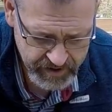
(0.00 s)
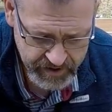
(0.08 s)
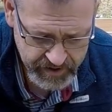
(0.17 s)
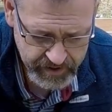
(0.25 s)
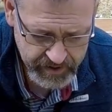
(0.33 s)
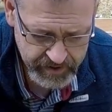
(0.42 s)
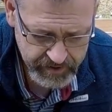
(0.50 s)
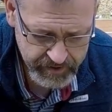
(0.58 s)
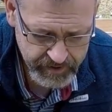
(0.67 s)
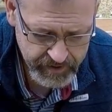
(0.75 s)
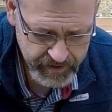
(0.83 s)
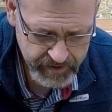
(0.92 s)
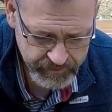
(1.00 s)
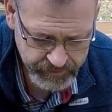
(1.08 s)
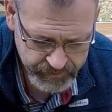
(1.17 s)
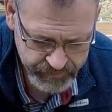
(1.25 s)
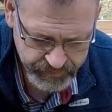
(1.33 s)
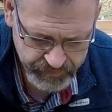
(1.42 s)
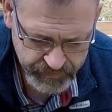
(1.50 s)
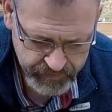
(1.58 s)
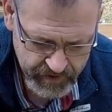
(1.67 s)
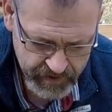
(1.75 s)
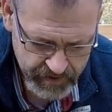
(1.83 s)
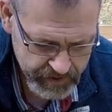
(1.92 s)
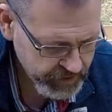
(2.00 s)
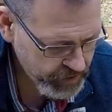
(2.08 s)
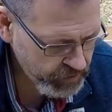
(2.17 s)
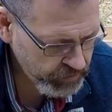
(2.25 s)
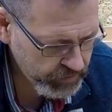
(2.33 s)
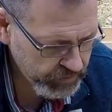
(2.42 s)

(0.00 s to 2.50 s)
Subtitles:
and you know,